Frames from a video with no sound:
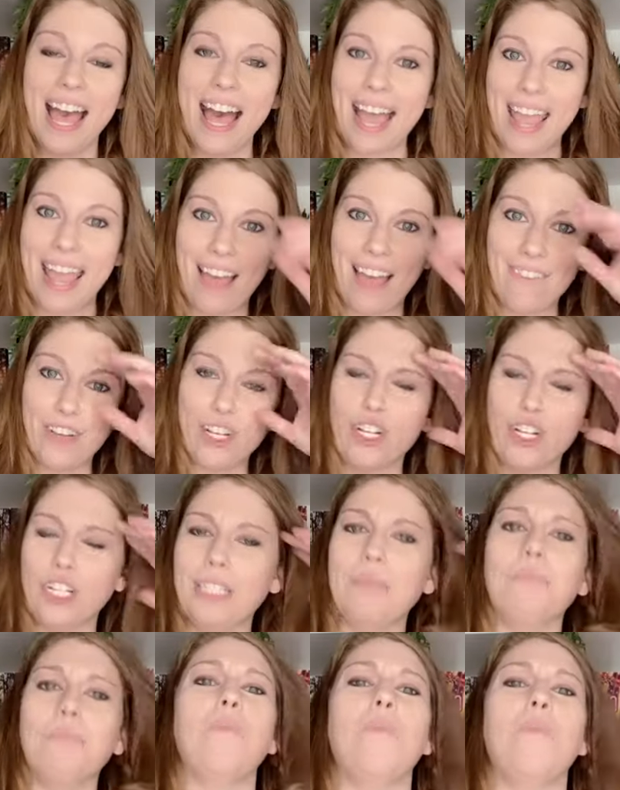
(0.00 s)
I have a
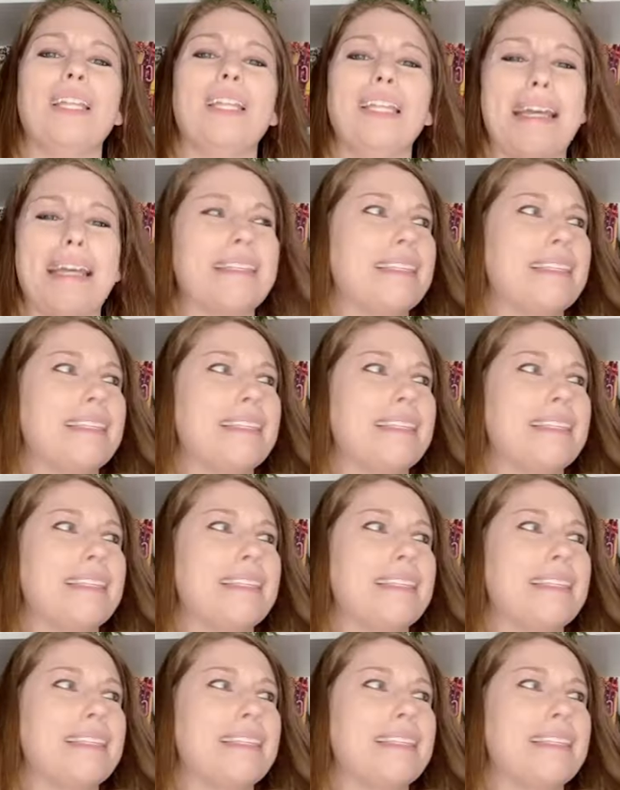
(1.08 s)
good, what, like